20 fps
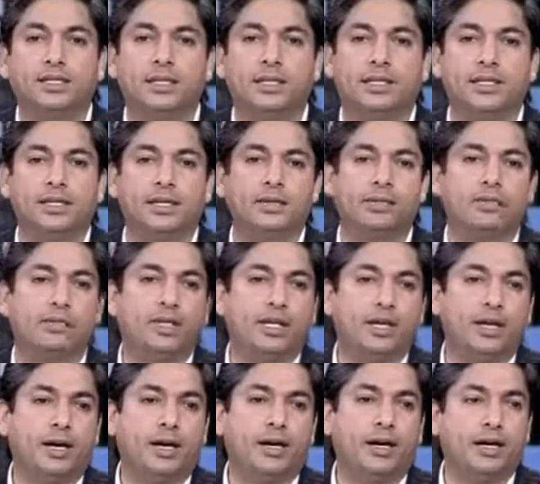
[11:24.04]
saying that
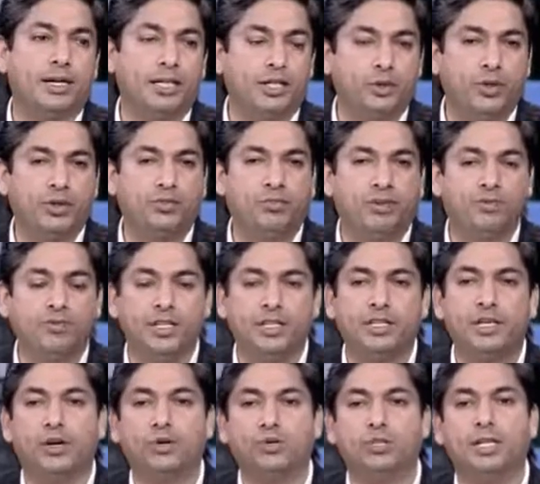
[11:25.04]
they are issuing
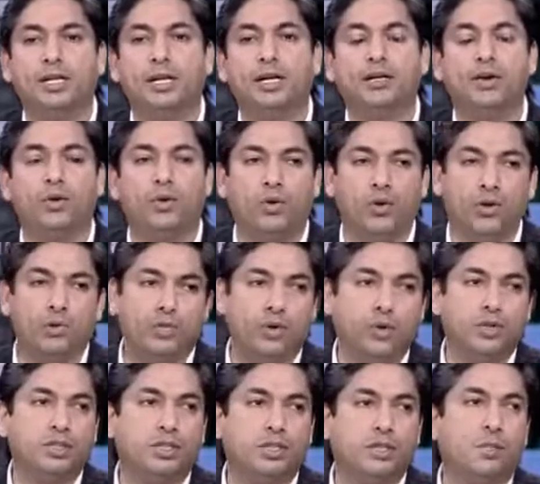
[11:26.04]
50,000 and
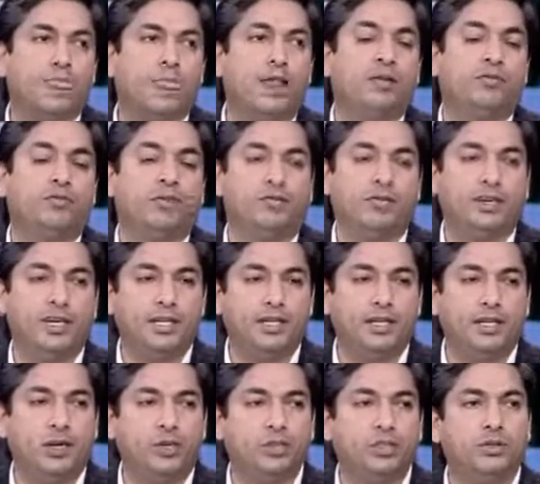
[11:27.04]
almost
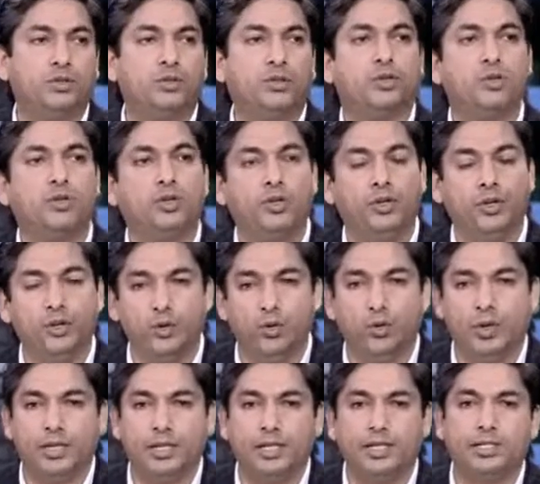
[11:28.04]
15,000 new
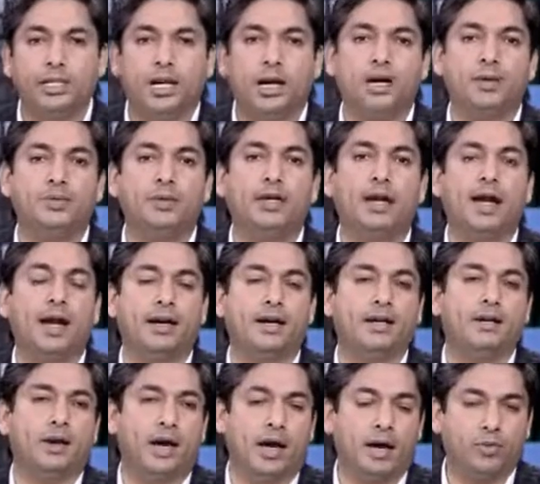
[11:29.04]
vehicles are being
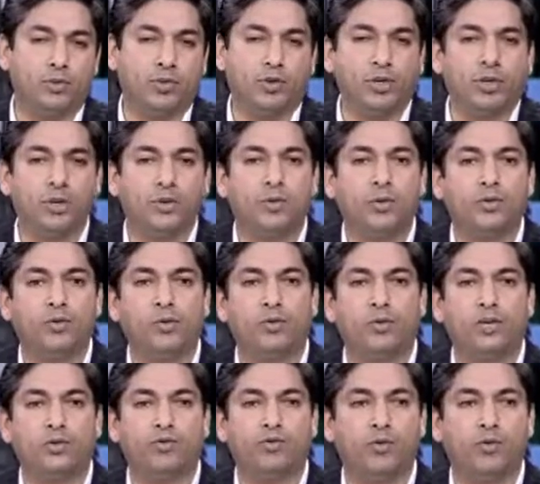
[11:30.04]
added. I'm talking about only